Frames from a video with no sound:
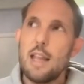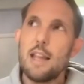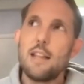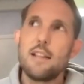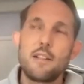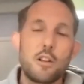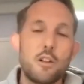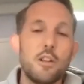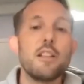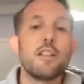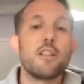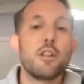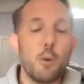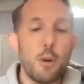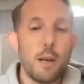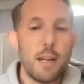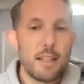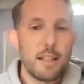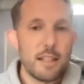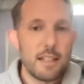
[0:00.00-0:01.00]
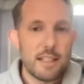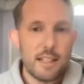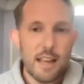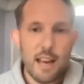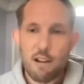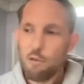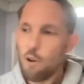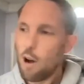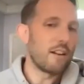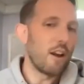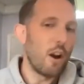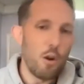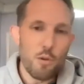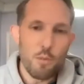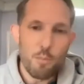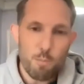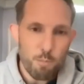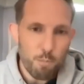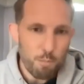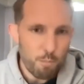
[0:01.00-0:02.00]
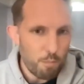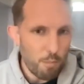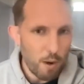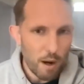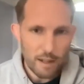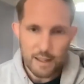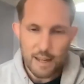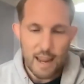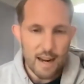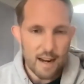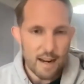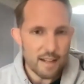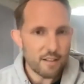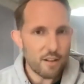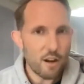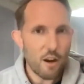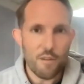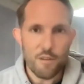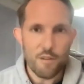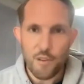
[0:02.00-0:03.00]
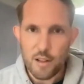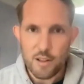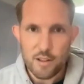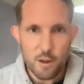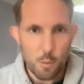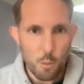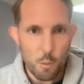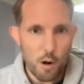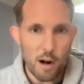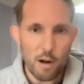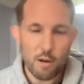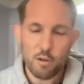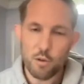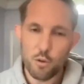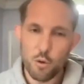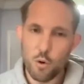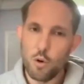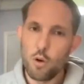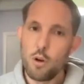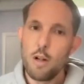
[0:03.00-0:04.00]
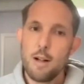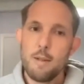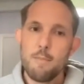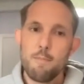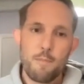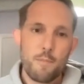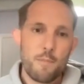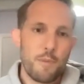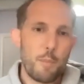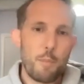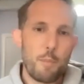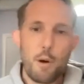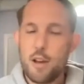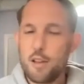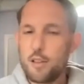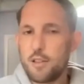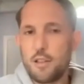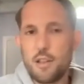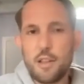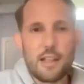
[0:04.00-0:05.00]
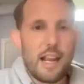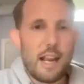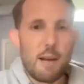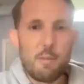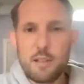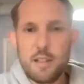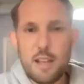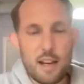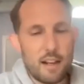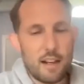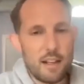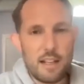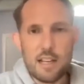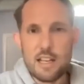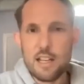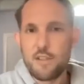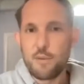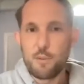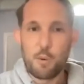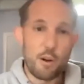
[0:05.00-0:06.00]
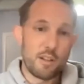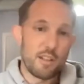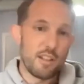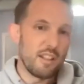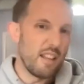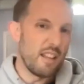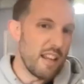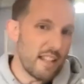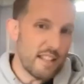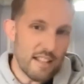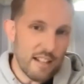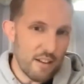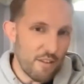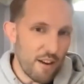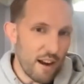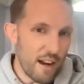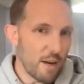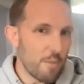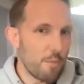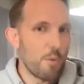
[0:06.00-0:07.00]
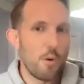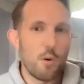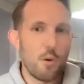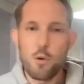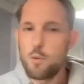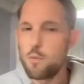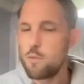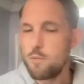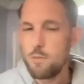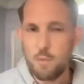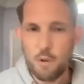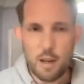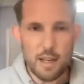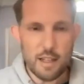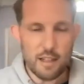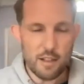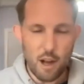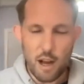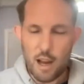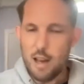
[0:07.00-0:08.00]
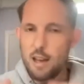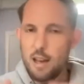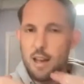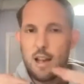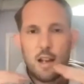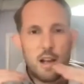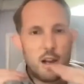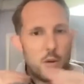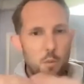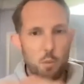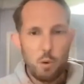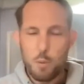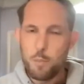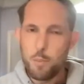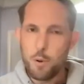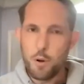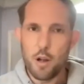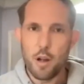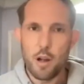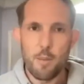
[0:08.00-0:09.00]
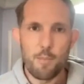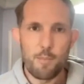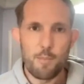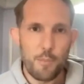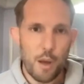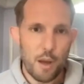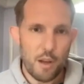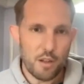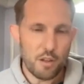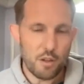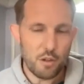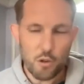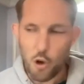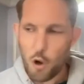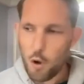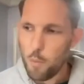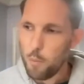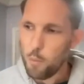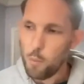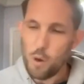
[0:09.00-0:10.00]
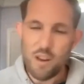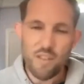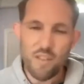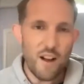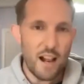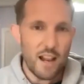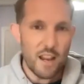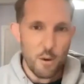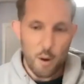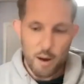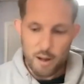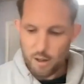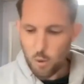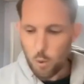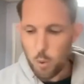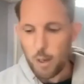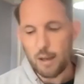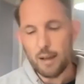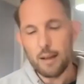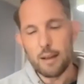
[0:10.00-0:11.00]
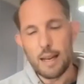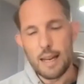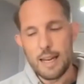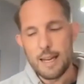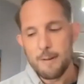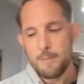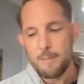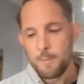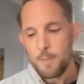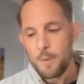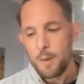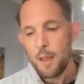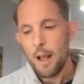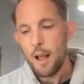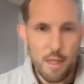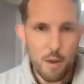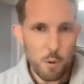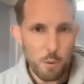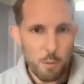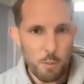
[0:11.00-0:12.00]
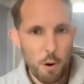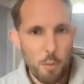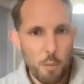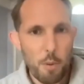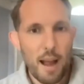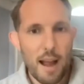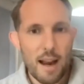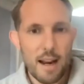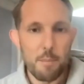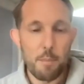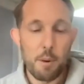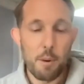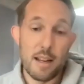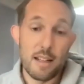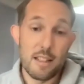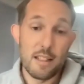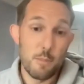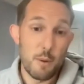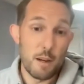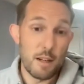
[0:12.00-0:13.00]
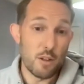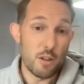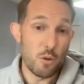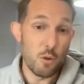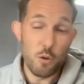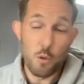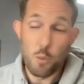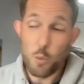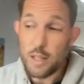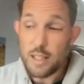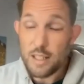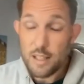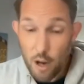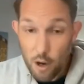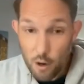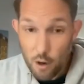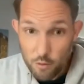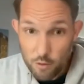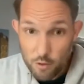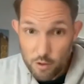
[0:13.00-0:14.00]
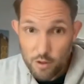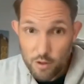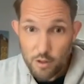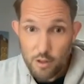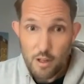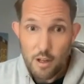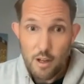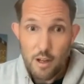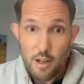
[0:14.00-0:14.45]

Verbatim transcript: it's because it's too easy to say, let's go again, let's go and find somewhere else. Or the person that came second in the interview process, are they still available? It's like we put a, a stop, we evaluate quickly, and then we put a plan in place to make sure that we don't